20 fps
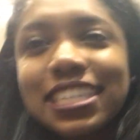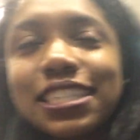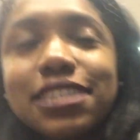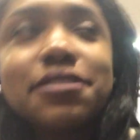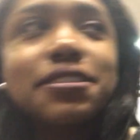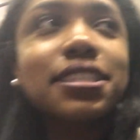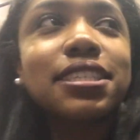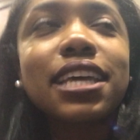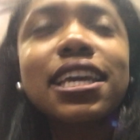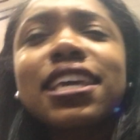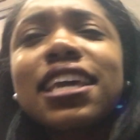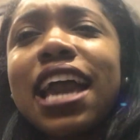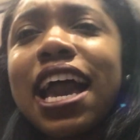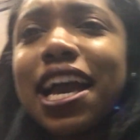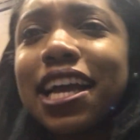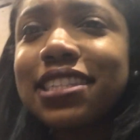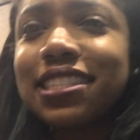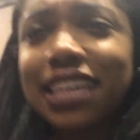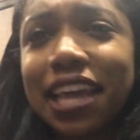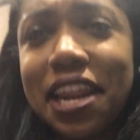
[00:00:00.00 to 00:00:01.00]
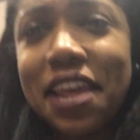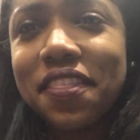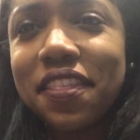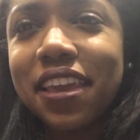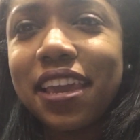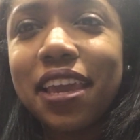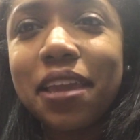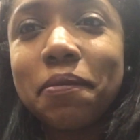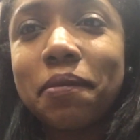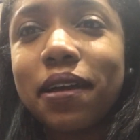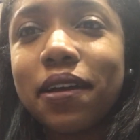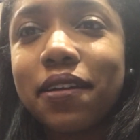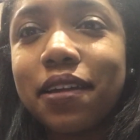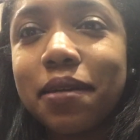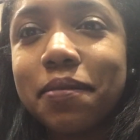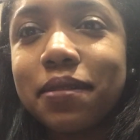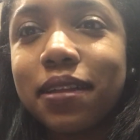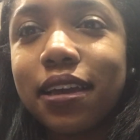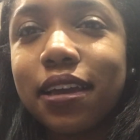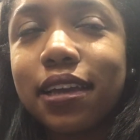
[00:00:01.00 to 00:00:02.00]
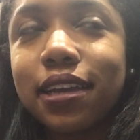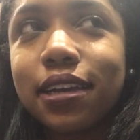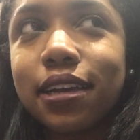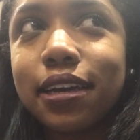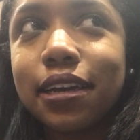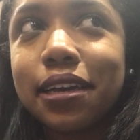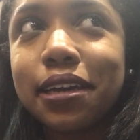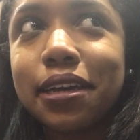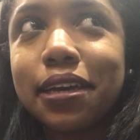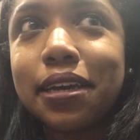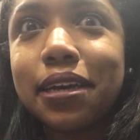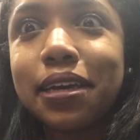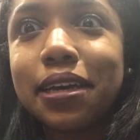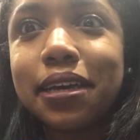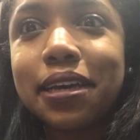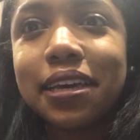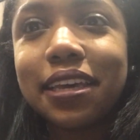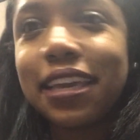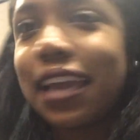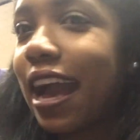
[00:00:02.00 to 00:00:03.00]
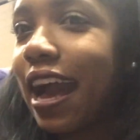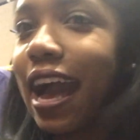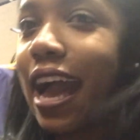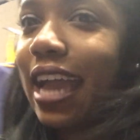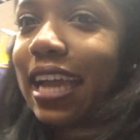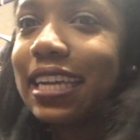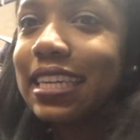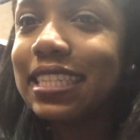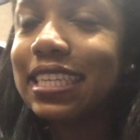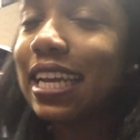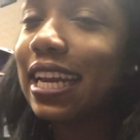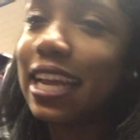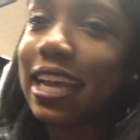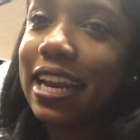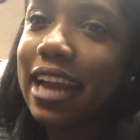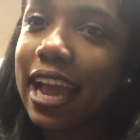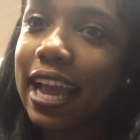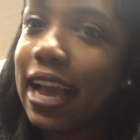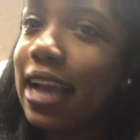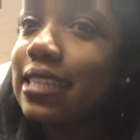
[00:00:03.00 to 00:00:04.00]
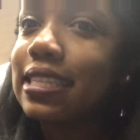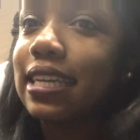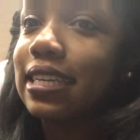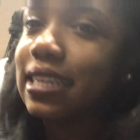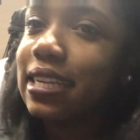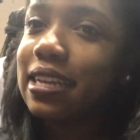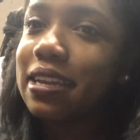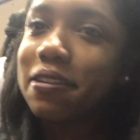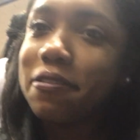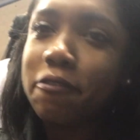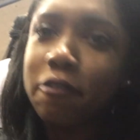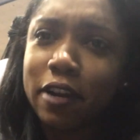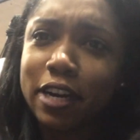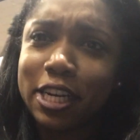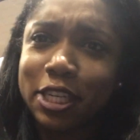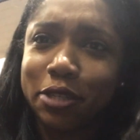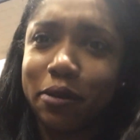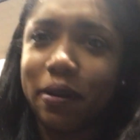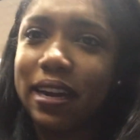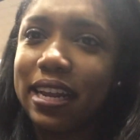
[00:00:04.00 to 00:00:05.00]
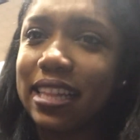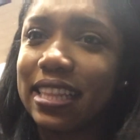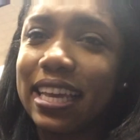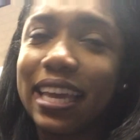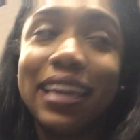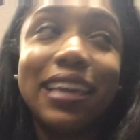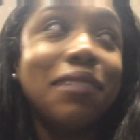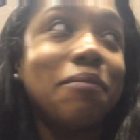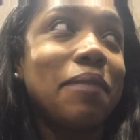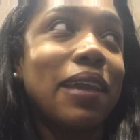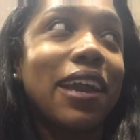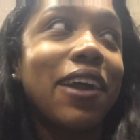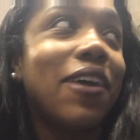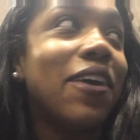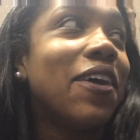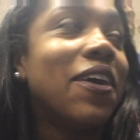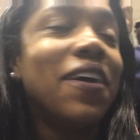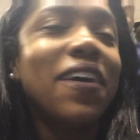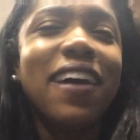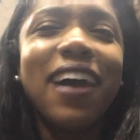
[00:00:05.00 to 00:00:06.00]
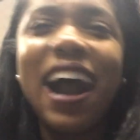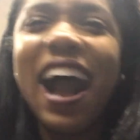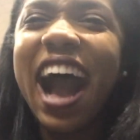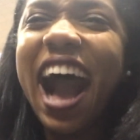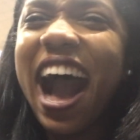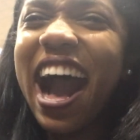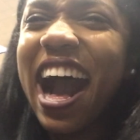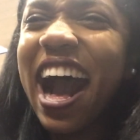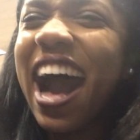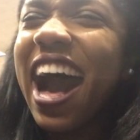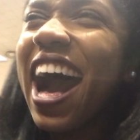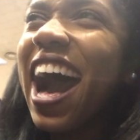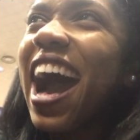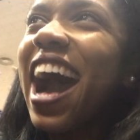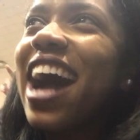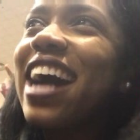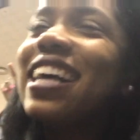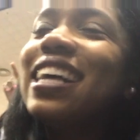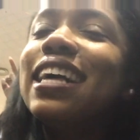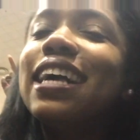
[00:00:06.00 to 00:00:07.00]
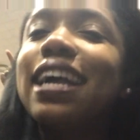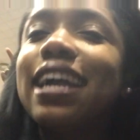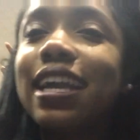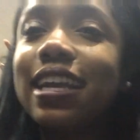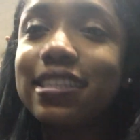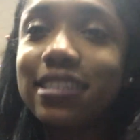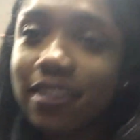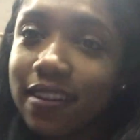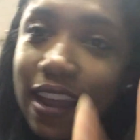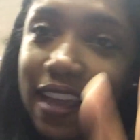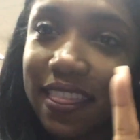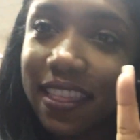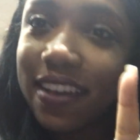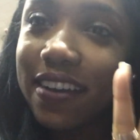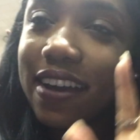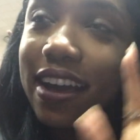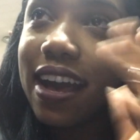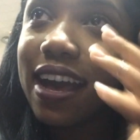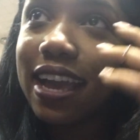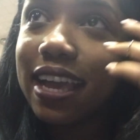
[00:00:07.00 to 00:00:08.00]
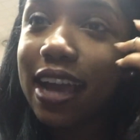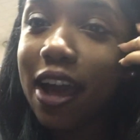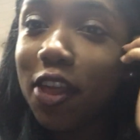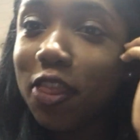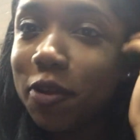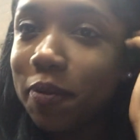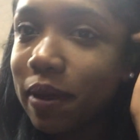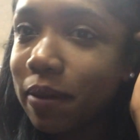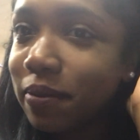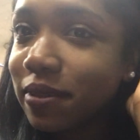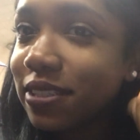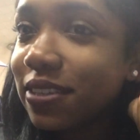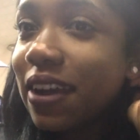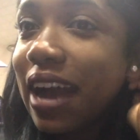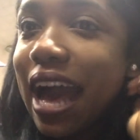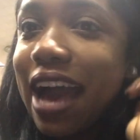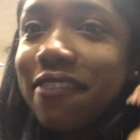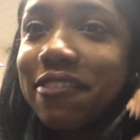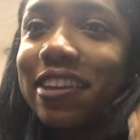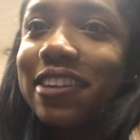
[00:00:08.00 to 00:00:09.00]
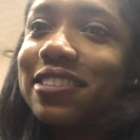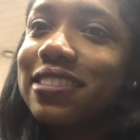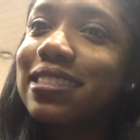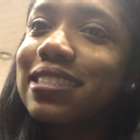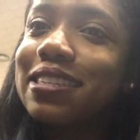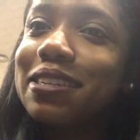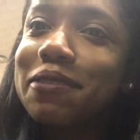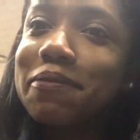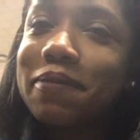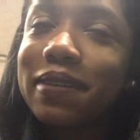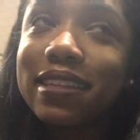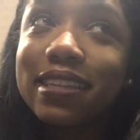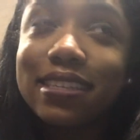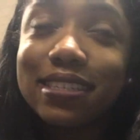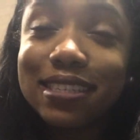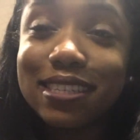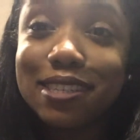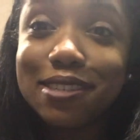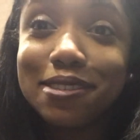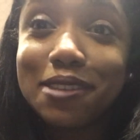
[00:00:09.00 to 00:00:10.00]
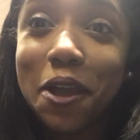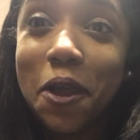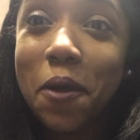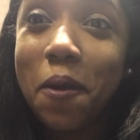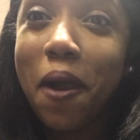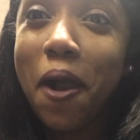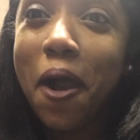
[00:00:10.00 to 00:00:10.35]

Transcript: she was like yeah I sent in the email and I'm like uh yeah I didn't I guess I didn't finish reading the email it's alright though. Other people don't have theirs too, but this is so